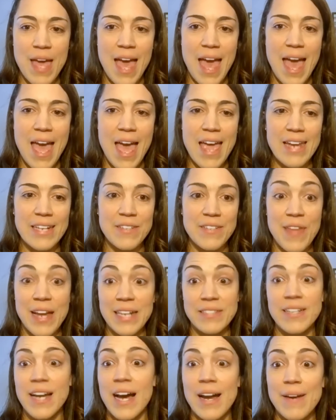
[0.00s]
and
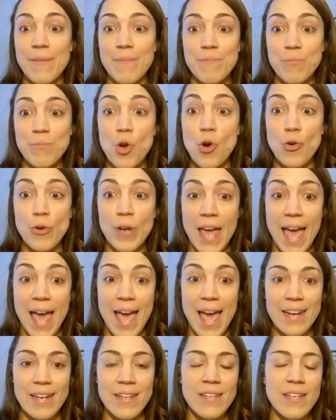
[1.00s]
that's not known
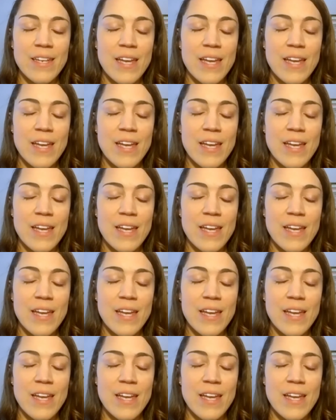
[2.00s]
ahead.